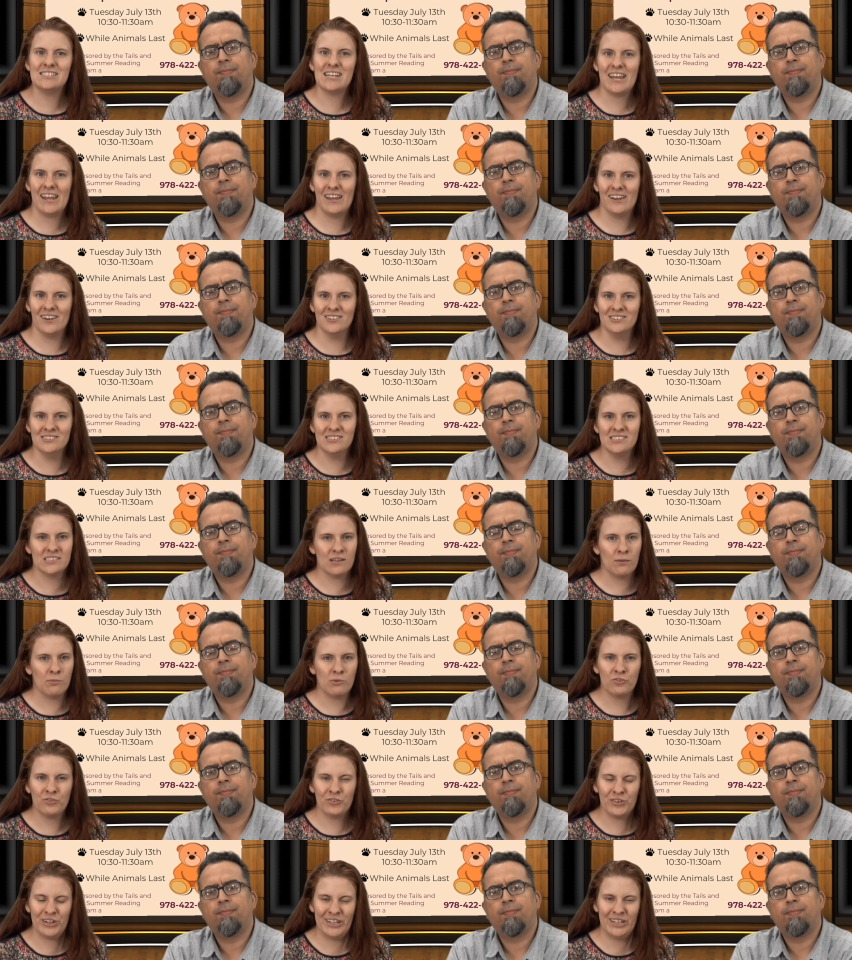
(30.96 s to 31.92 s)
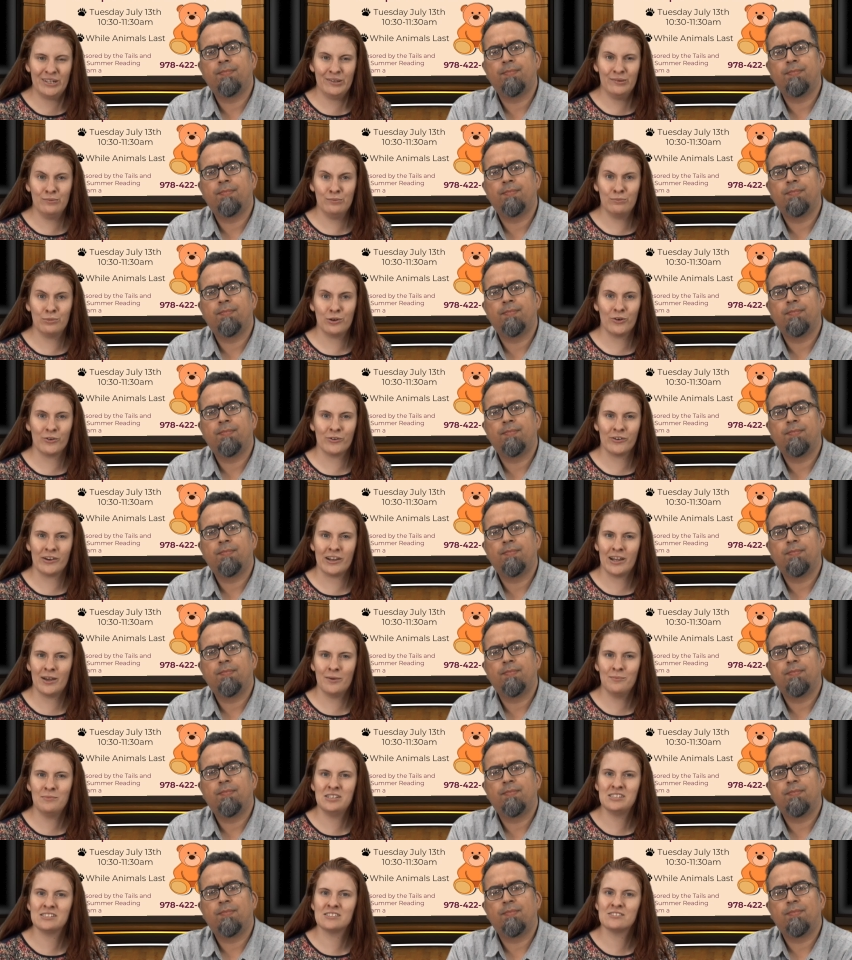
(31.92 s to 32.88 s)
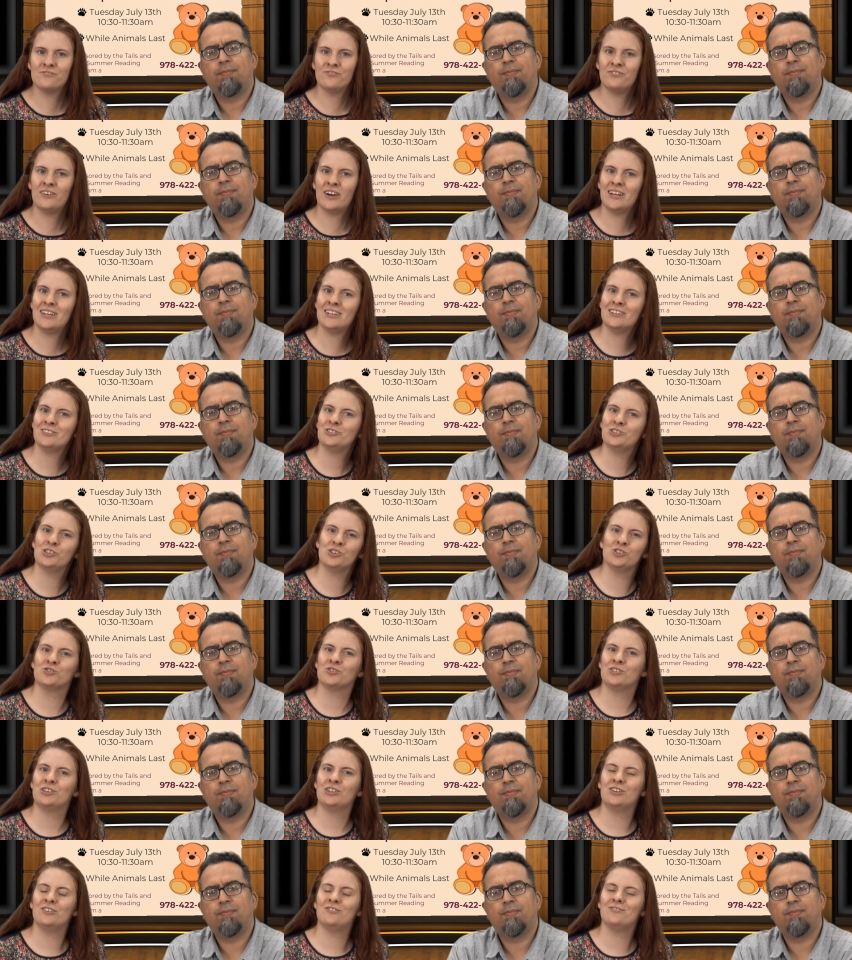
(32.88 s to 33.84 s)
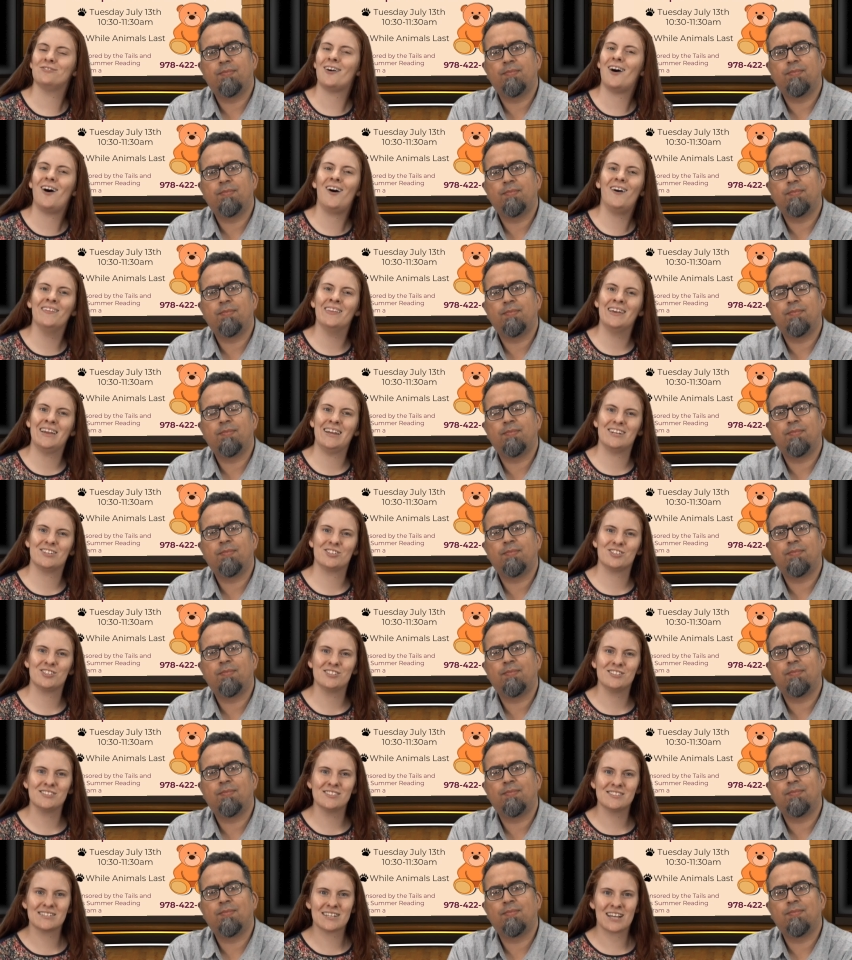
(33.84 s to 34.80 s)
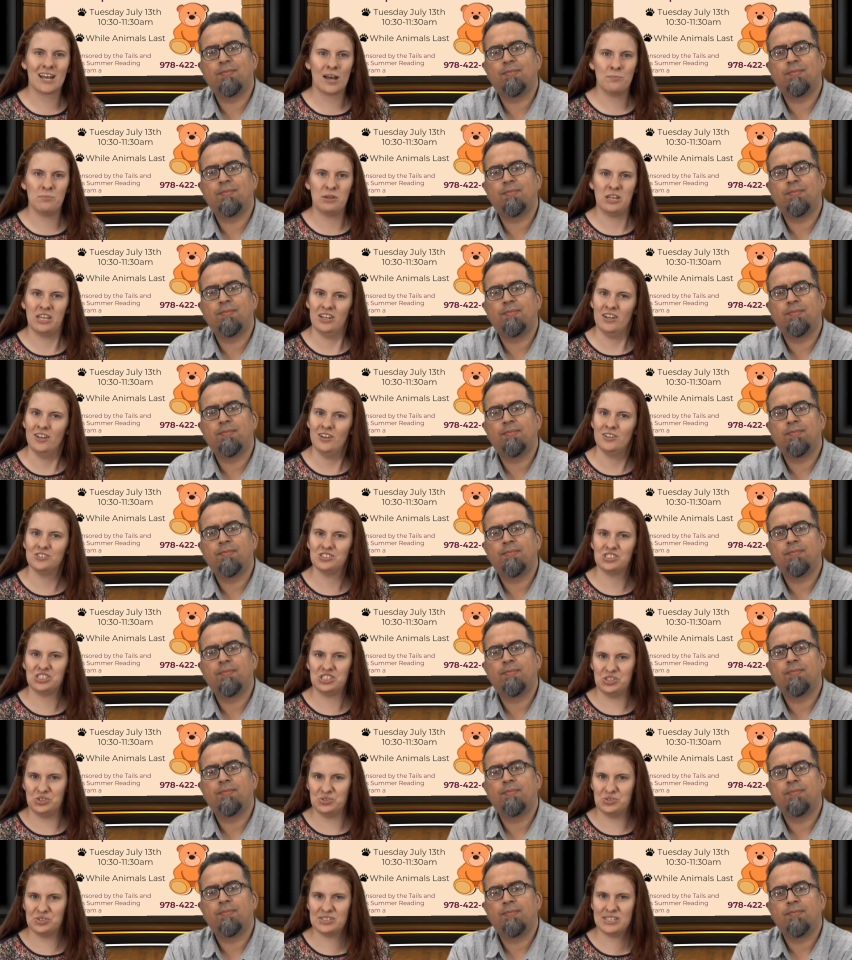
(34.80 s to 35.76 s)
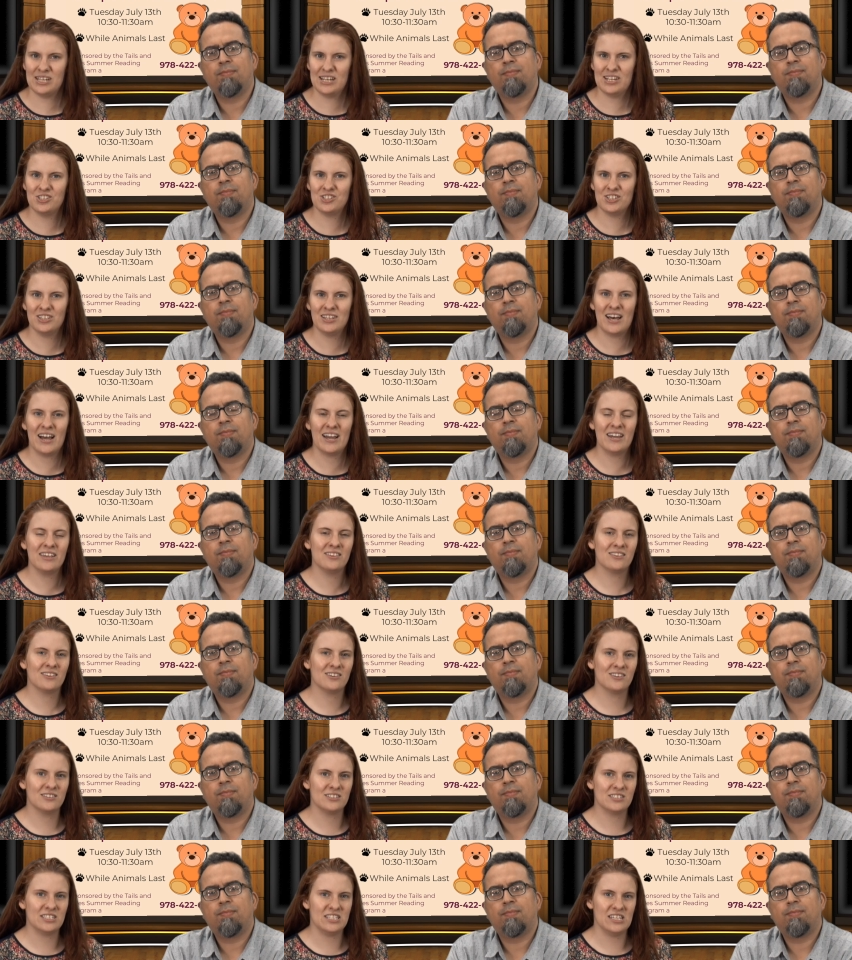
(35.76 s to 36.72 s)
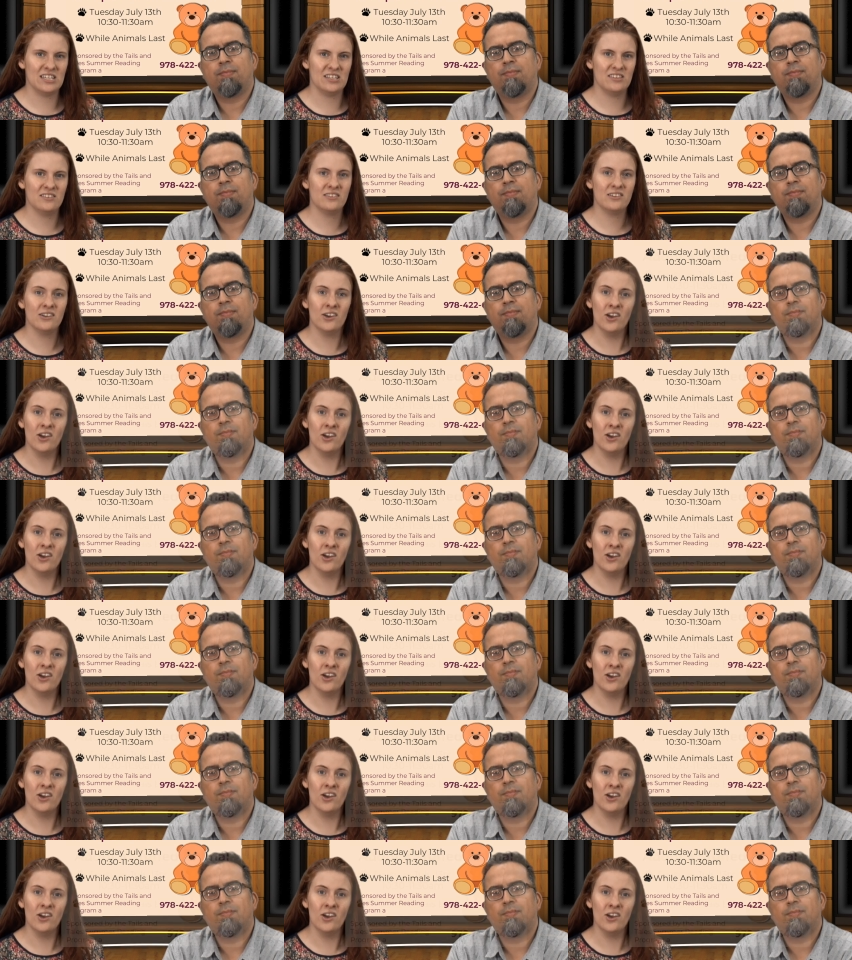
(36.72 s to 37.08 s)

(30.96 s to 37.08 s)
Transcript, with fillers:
Speaker 1: Tales Summer Reading Program is inviting children of all ages to come in on Tuesday, July 13th